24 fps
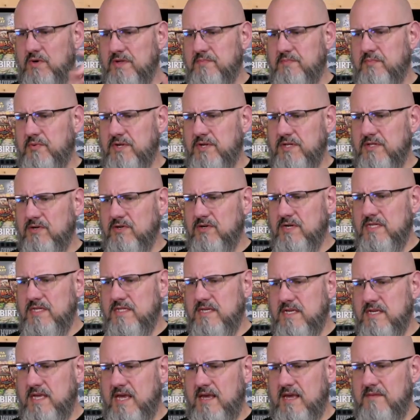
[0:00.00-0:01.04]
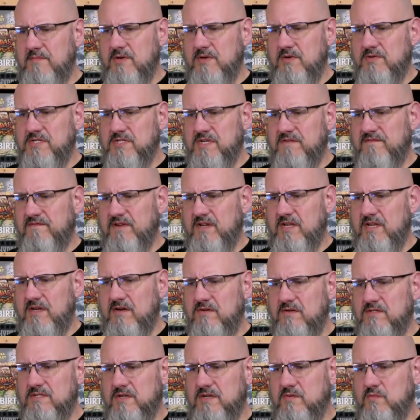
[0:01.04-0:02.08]
with pre-learning the game using
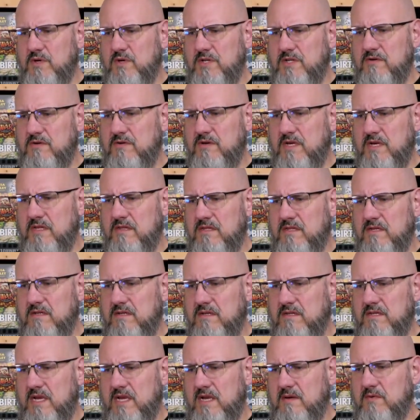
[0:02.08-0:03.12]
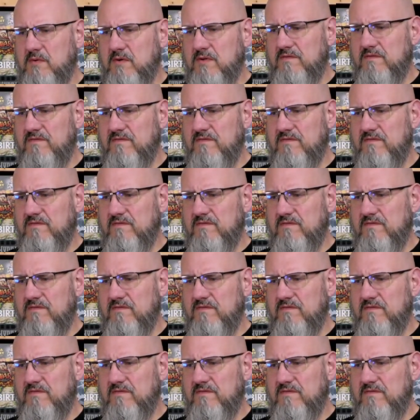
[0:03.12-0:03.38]
videos, and when you get to the table,